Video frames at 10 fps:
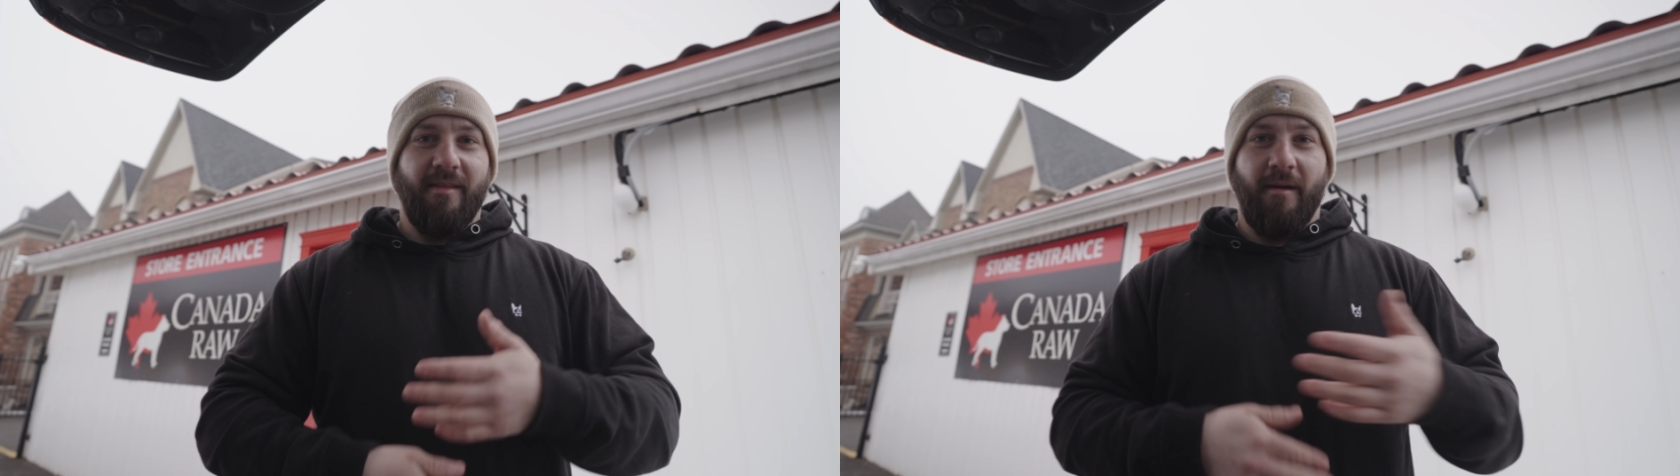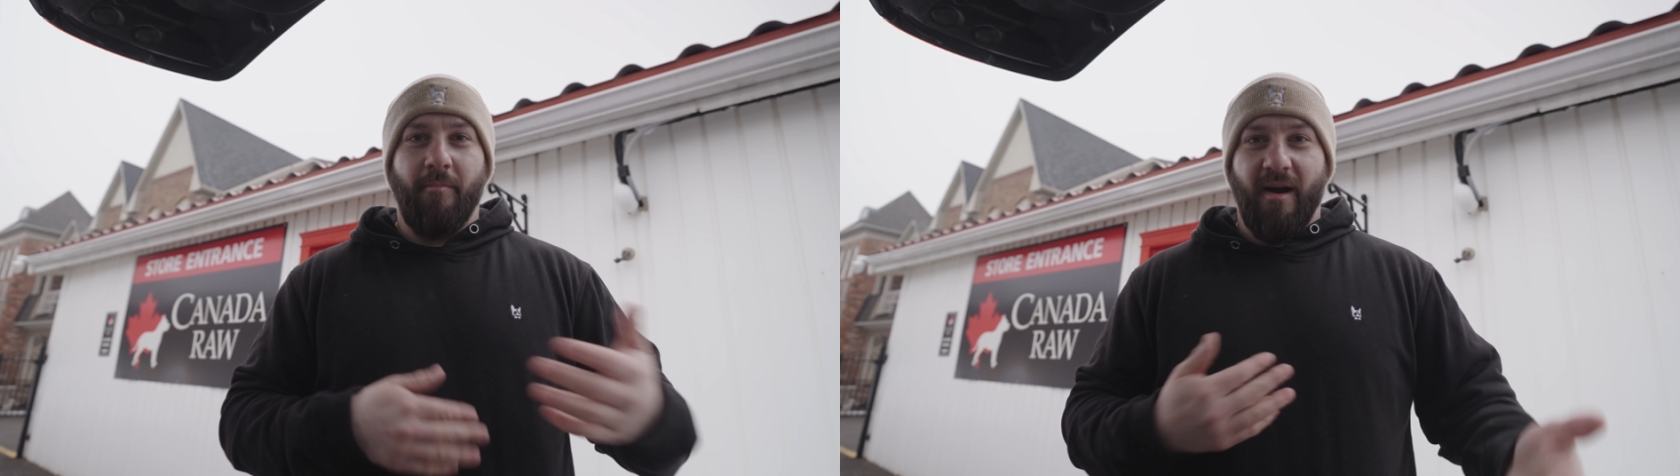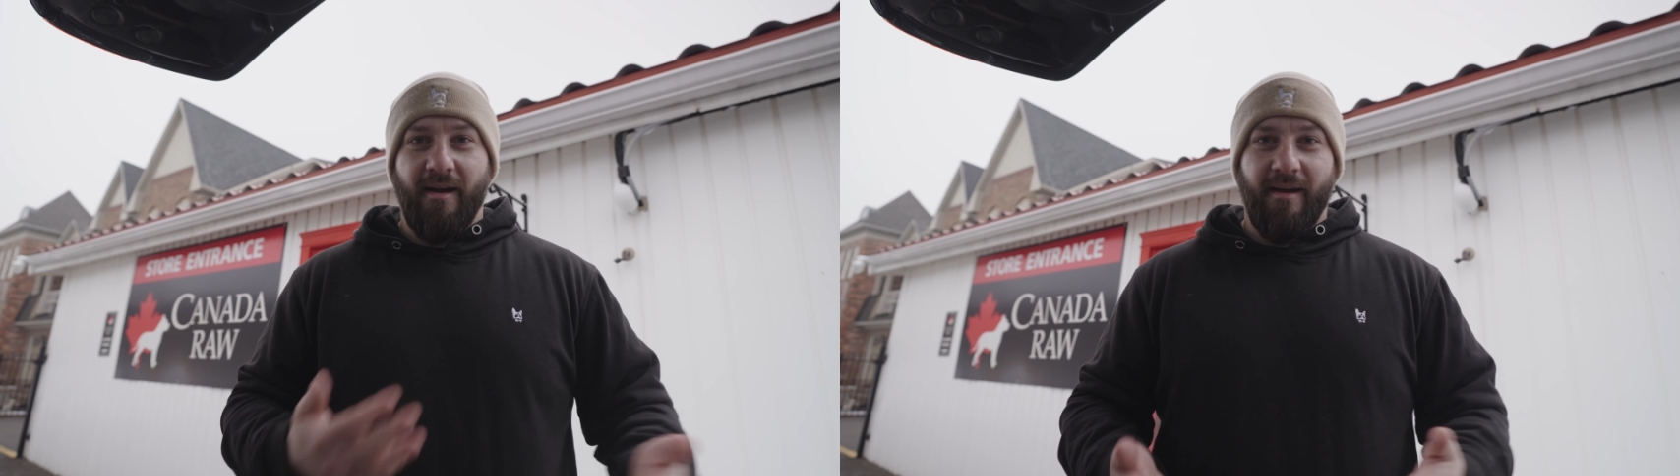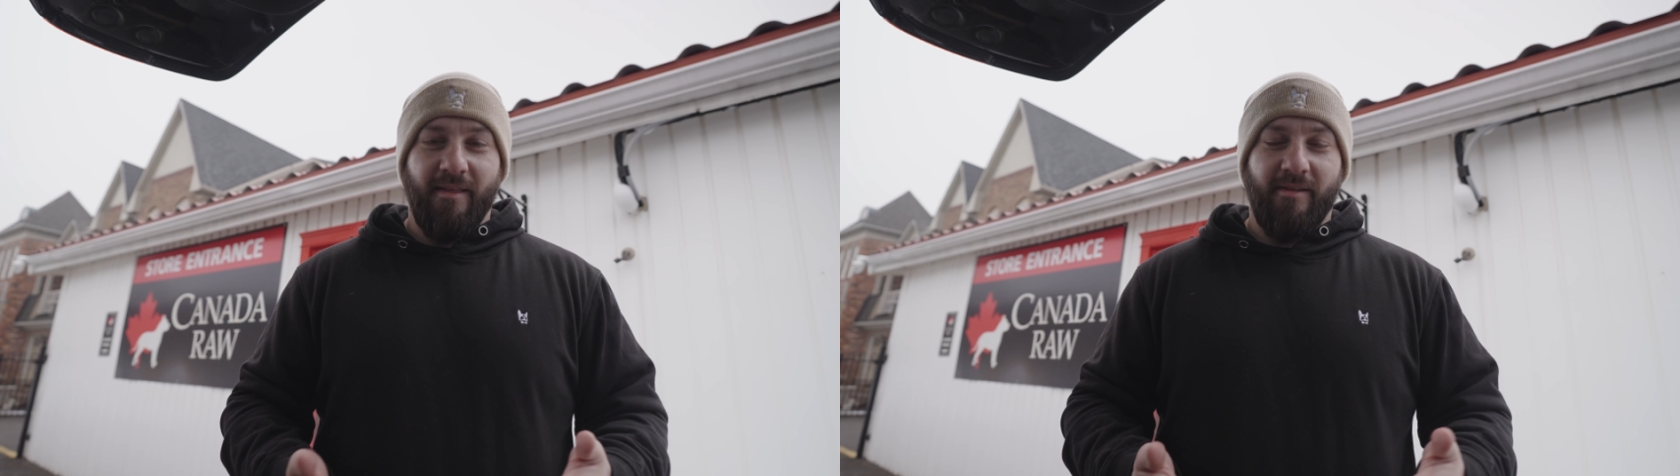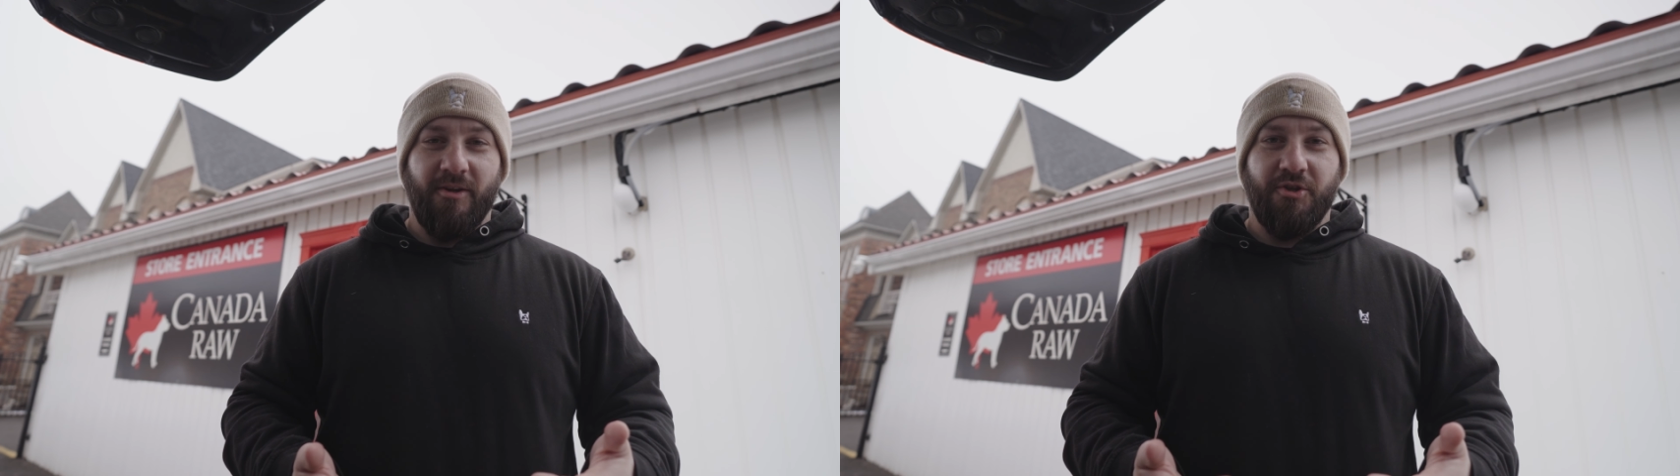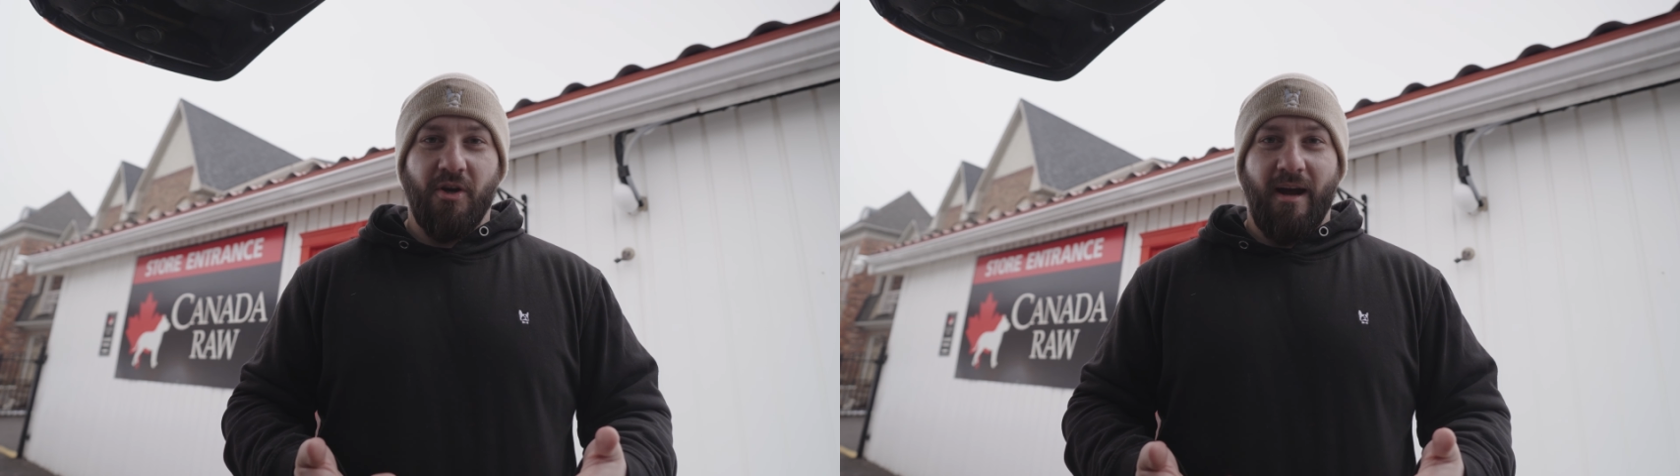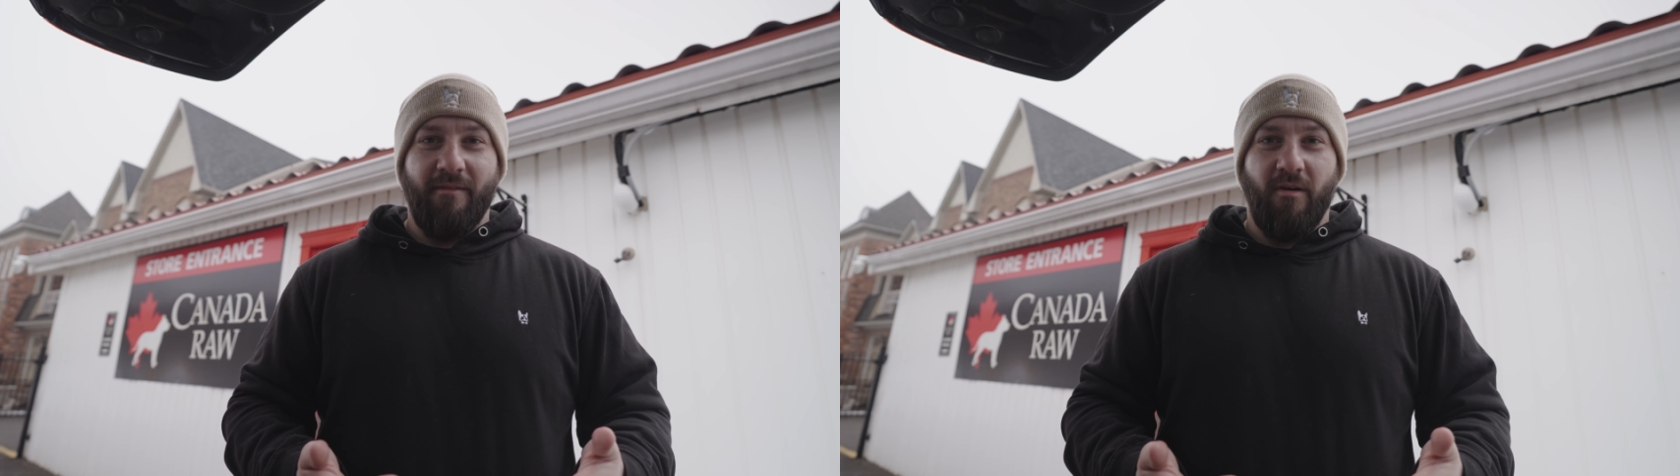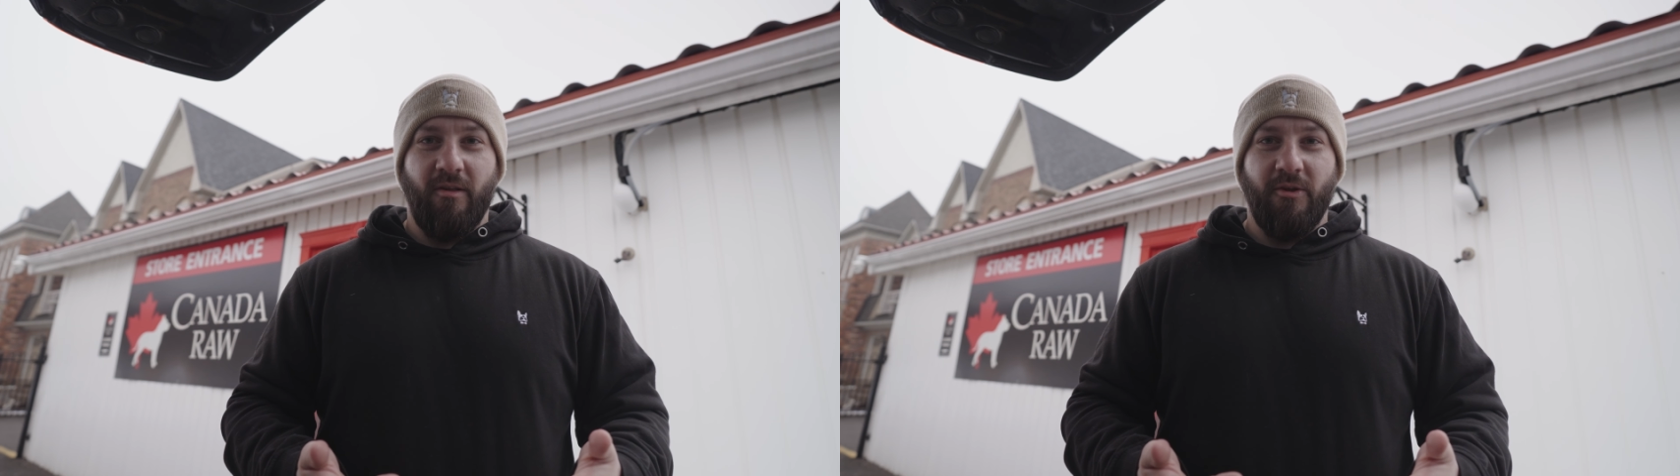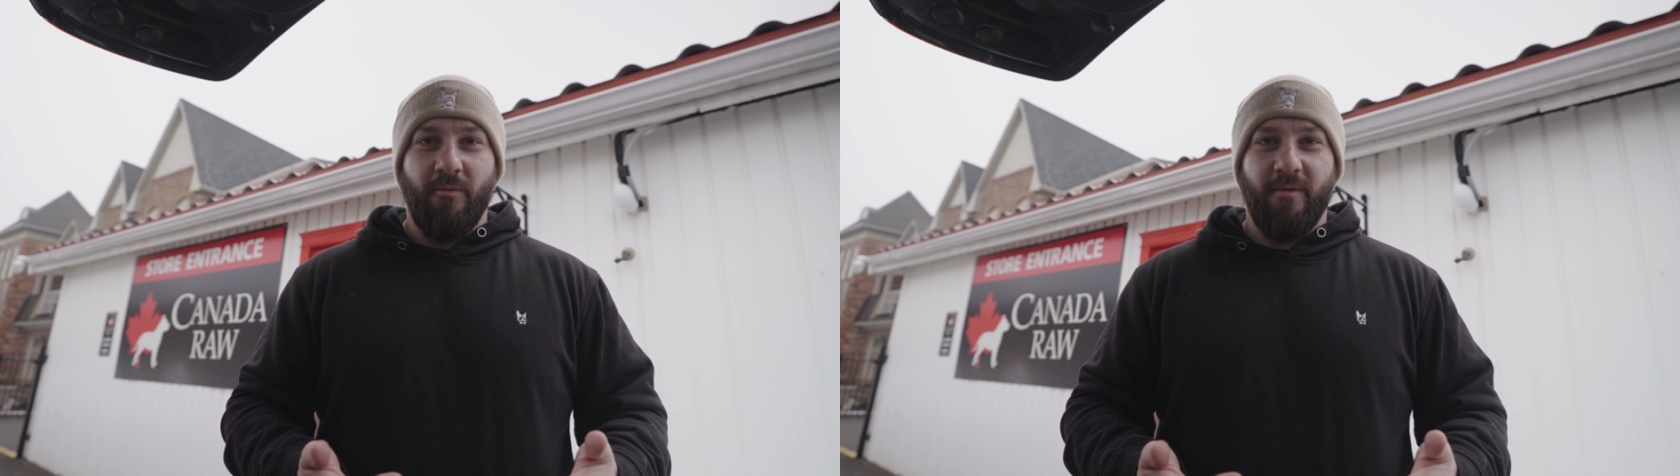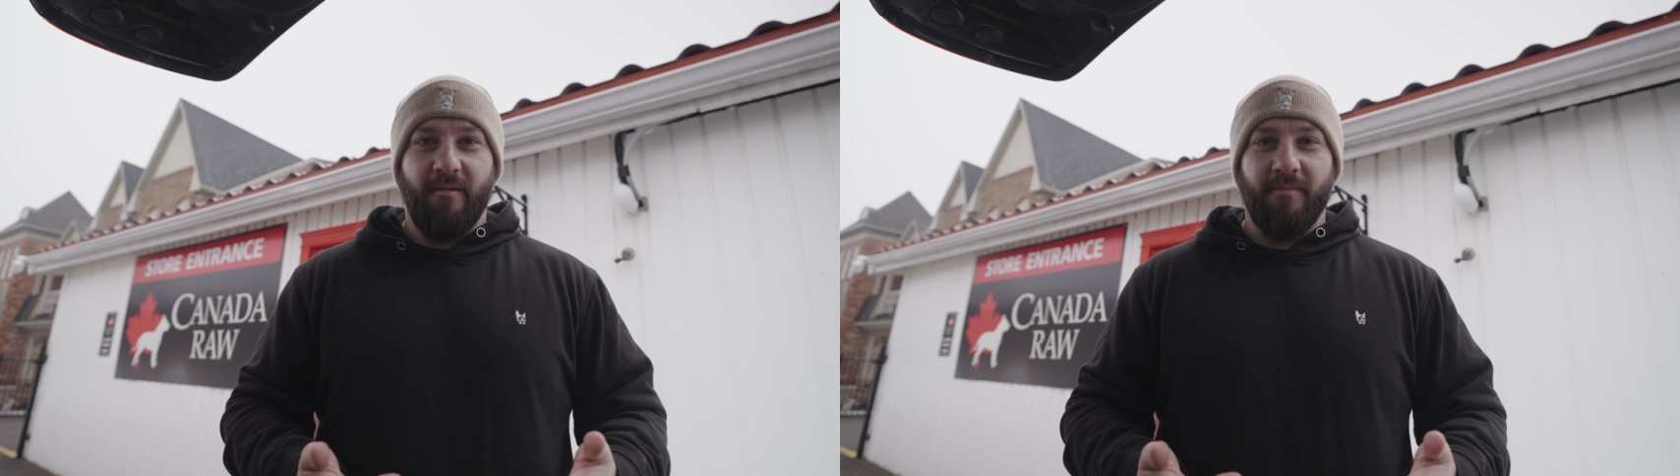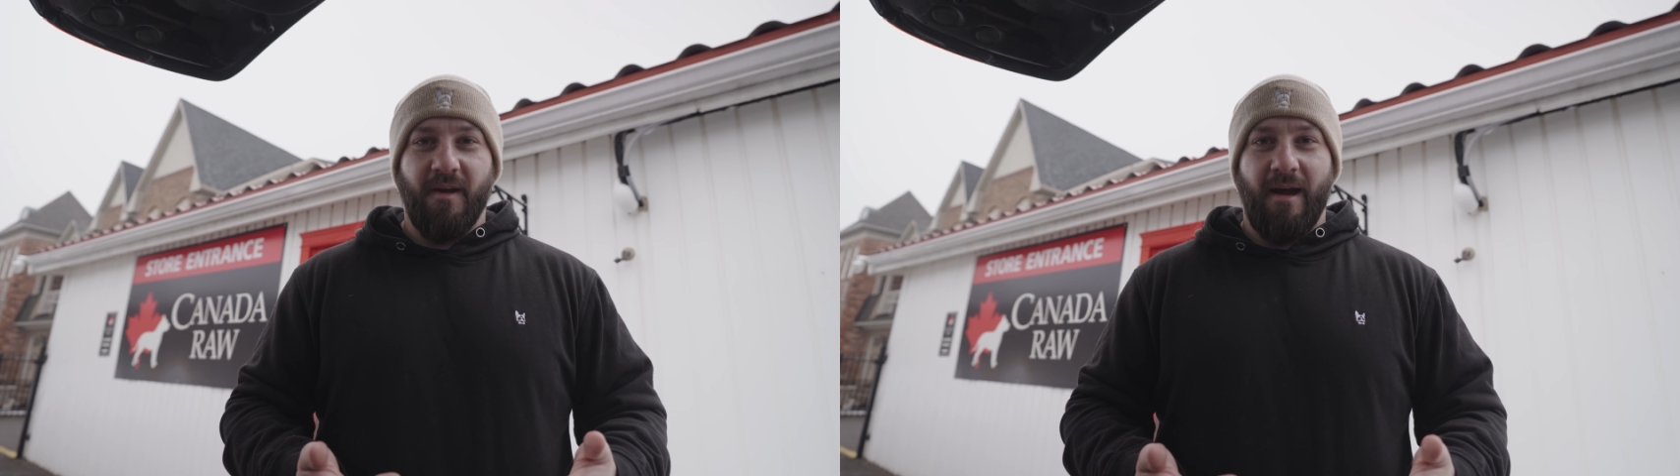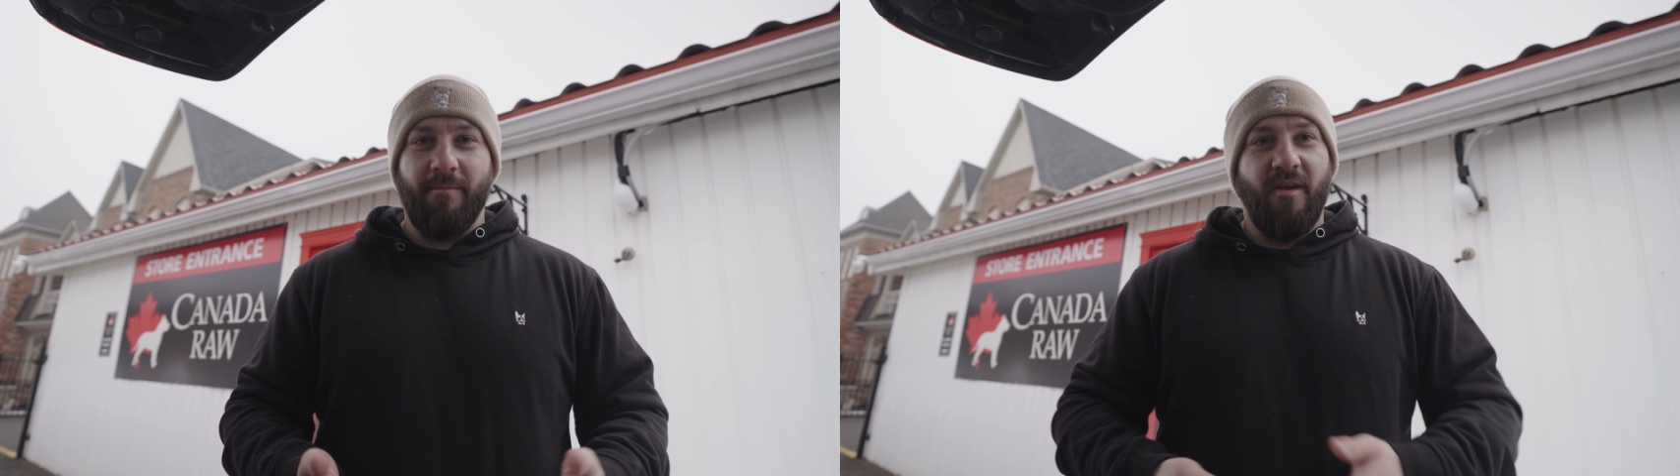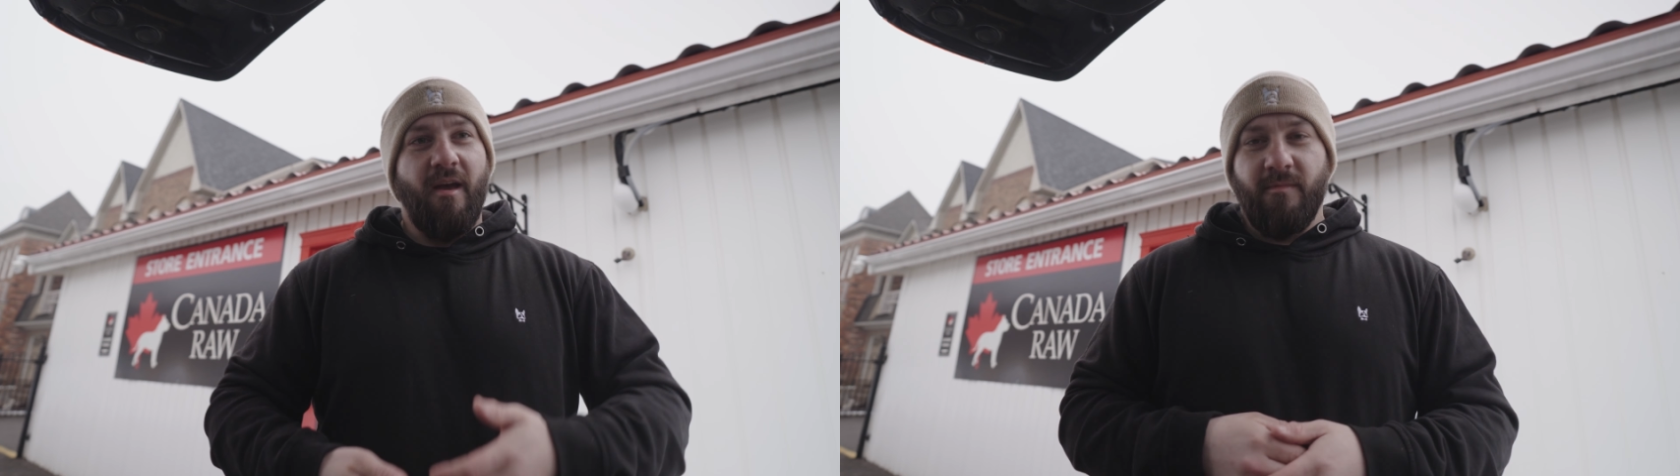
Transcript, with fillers: I buy in such high volume sometimes.